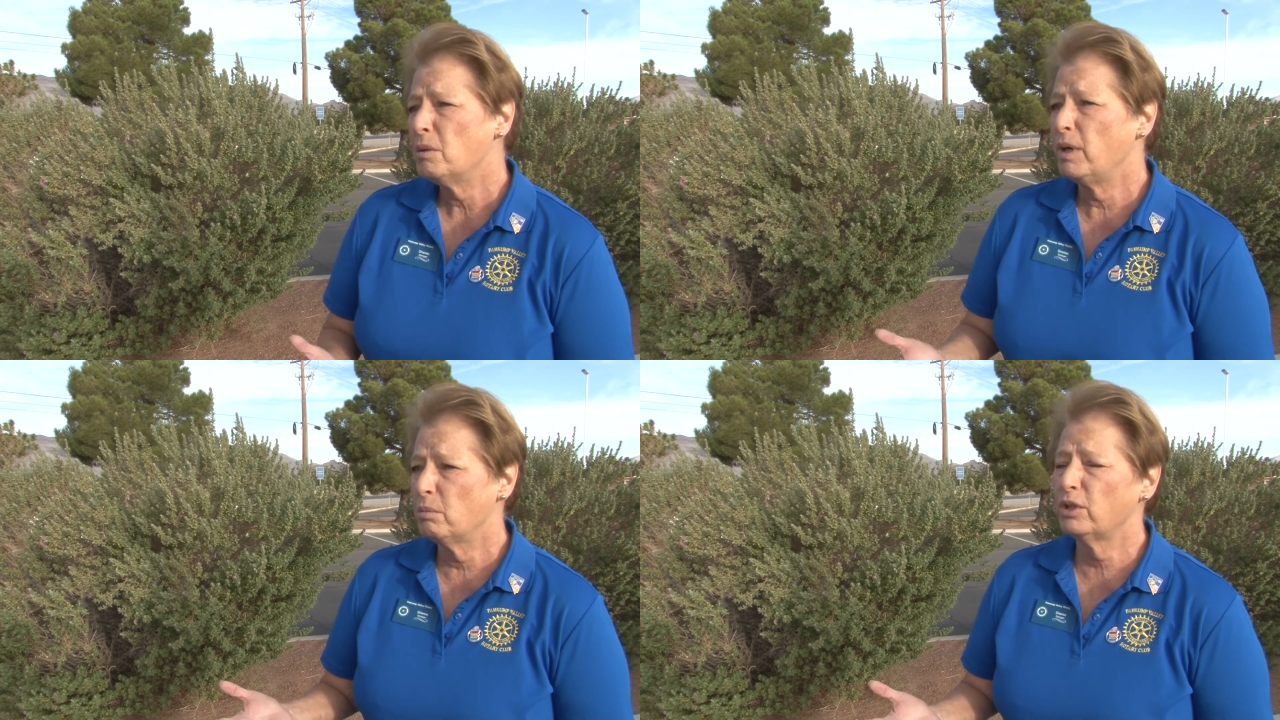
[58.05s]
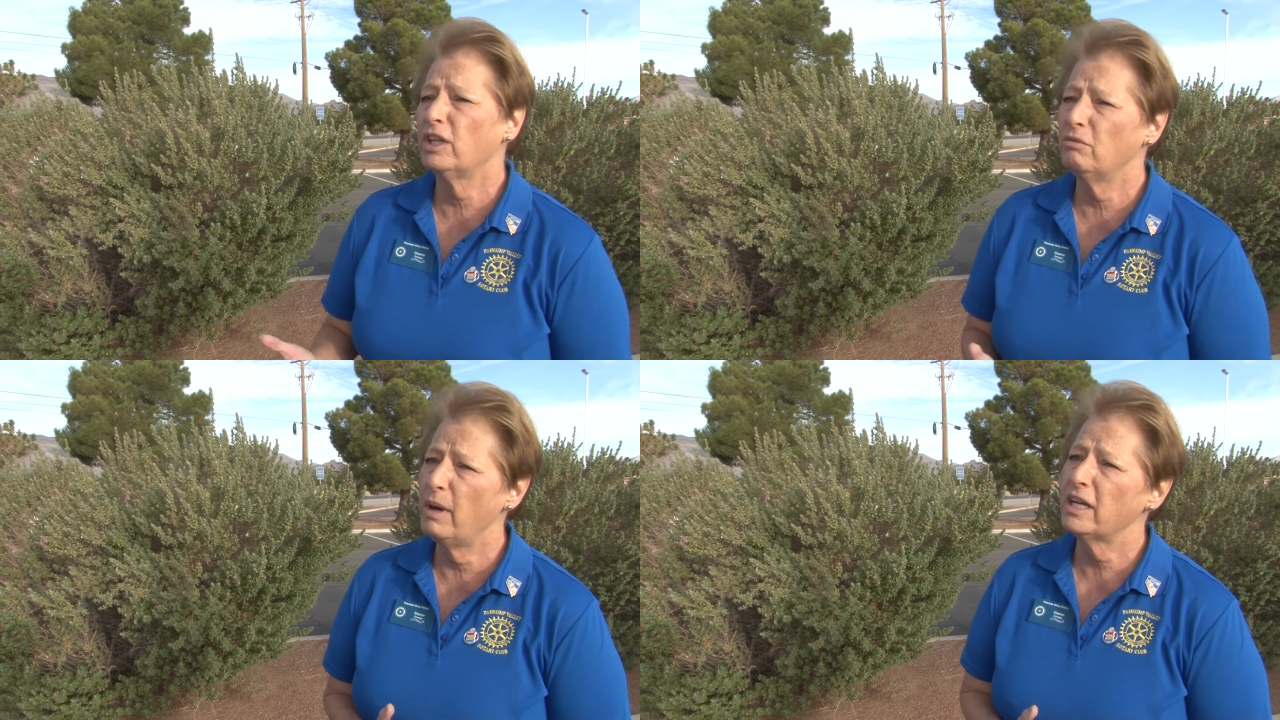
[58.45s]
be able to
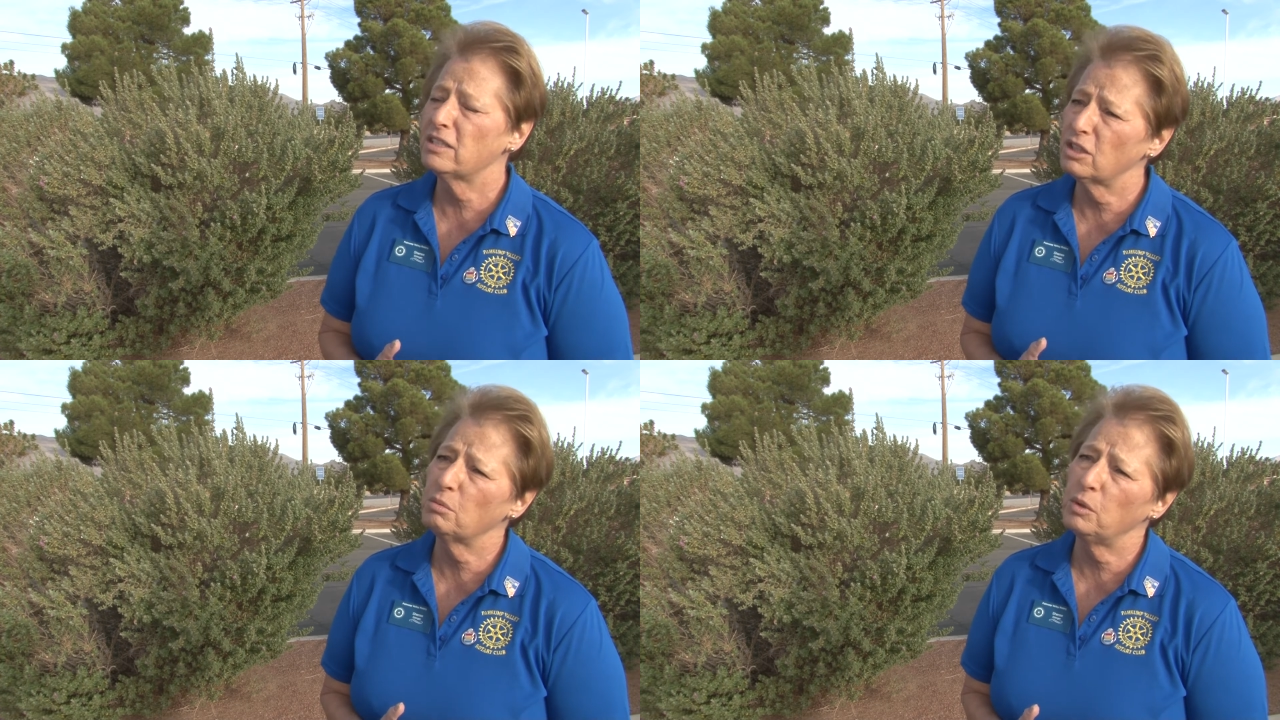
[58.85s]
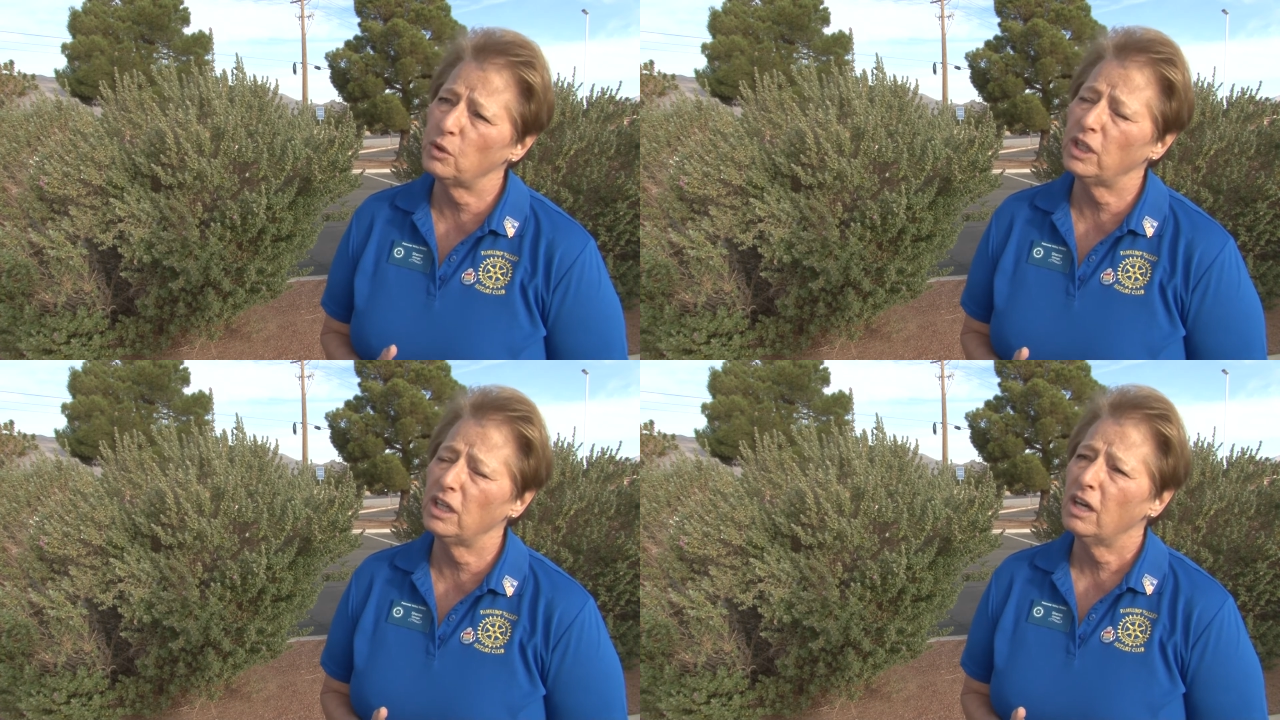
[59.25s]
give back to the
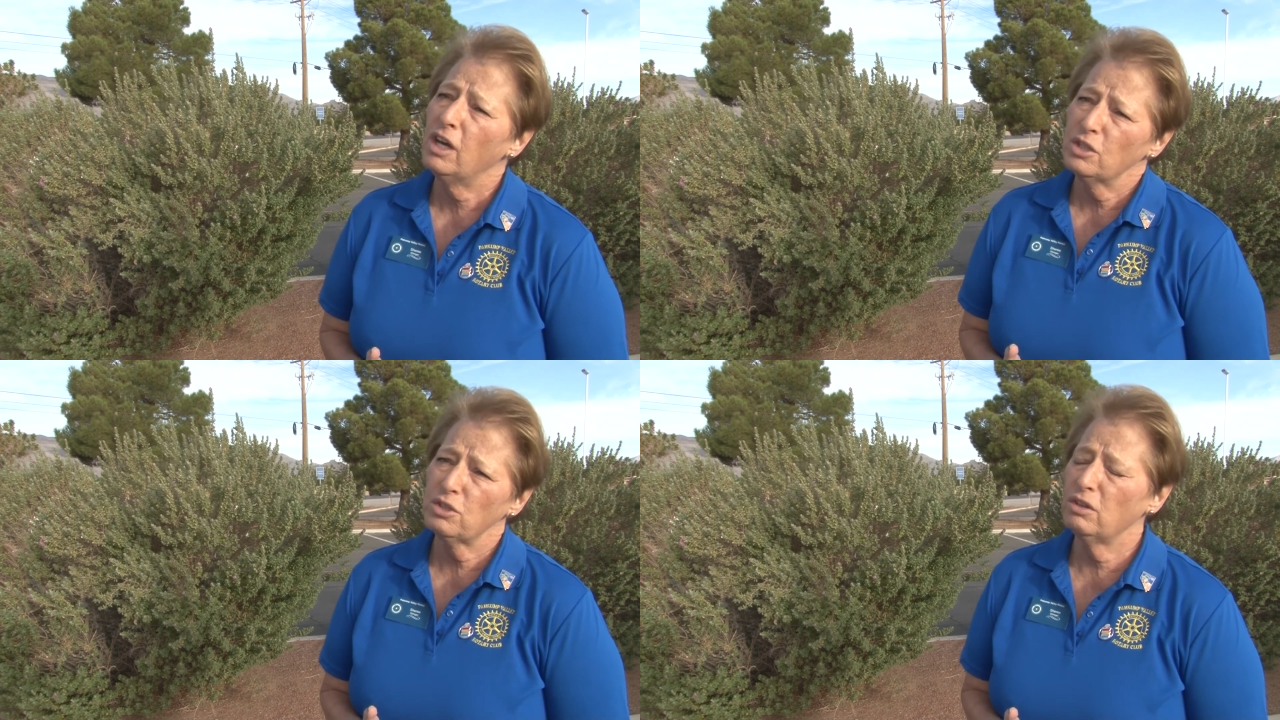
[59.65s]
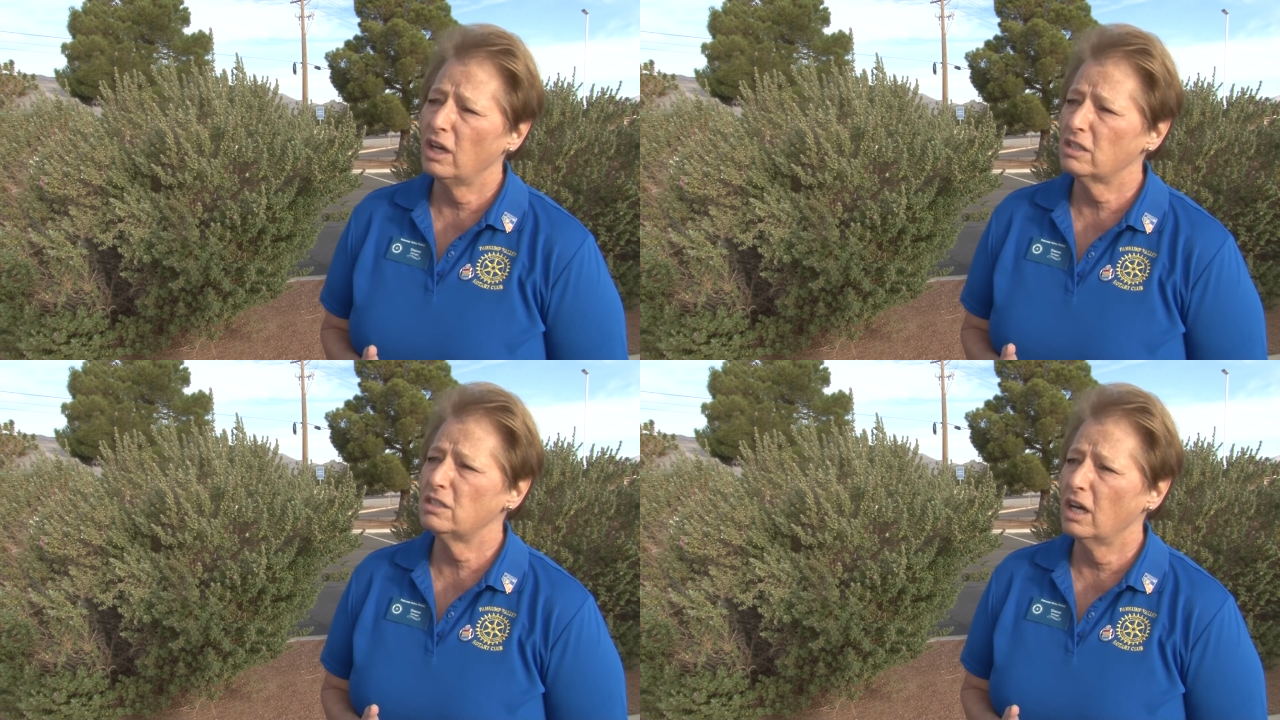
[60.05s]
community so that